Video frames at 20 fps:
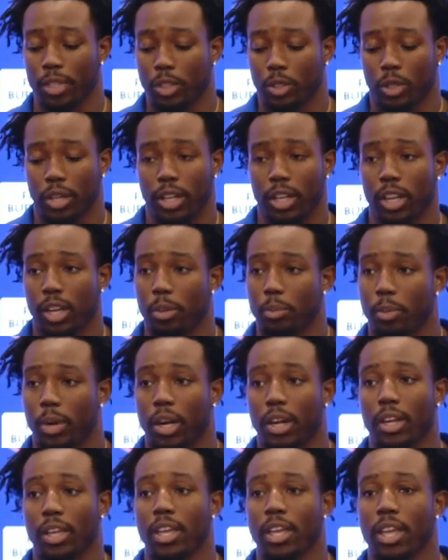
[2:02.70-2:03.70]
Ventrell and
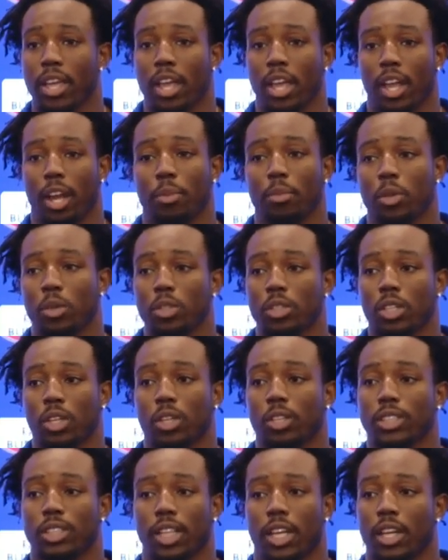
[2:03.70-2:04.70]
Bernie, and I'm using
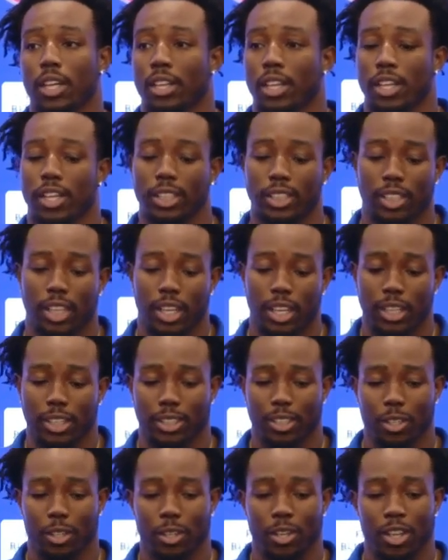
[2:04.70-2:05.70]
those same things today.
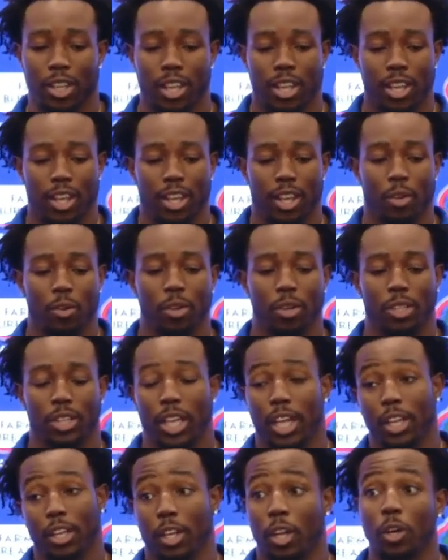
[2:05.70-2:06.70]
So I want to
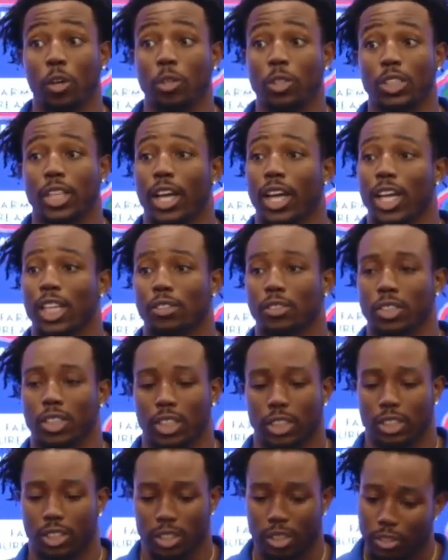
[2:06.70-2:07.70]
thank those guys for
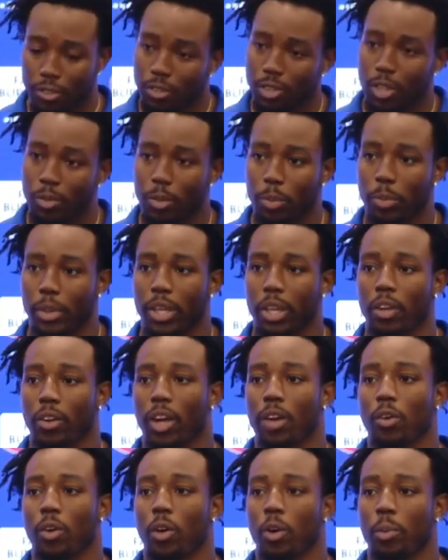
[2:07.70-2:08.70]
just, you feel me, being
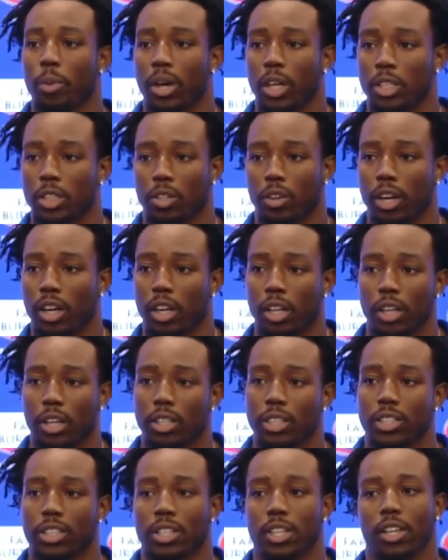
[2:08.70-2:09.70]
great role models and great
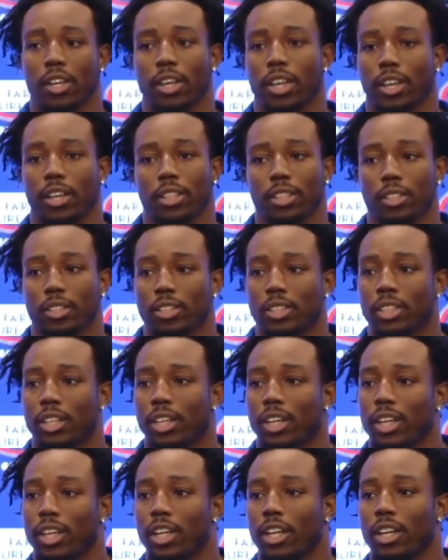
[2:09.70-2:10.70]
leaders
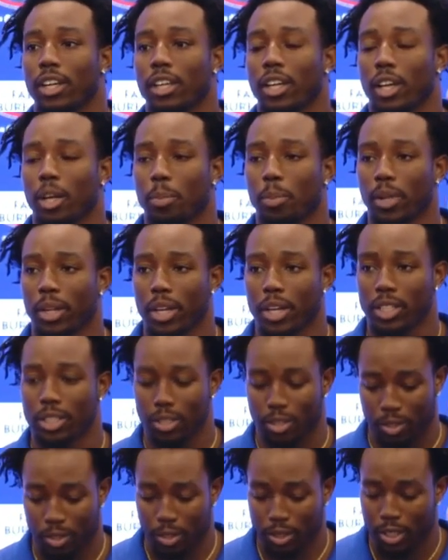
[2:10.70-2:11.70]
to the younger players
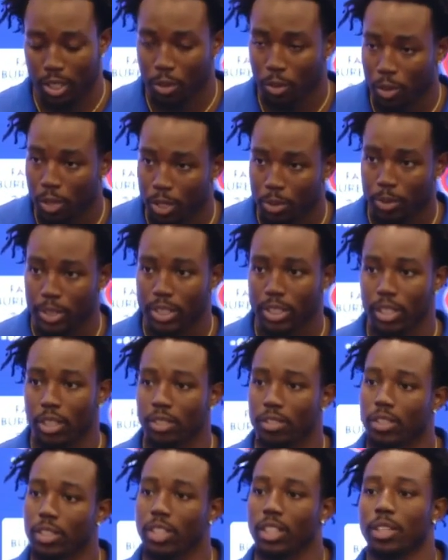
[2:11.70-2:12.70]
as I was
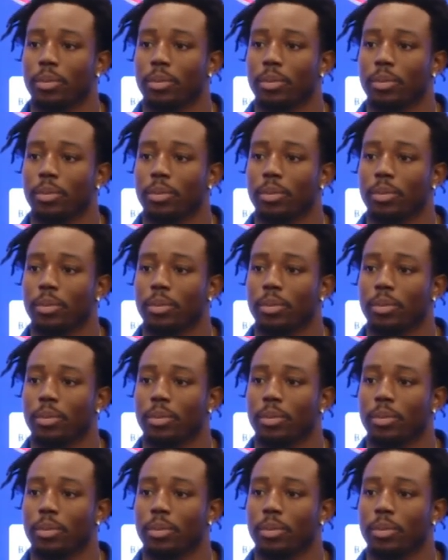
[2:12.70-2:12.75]
myself.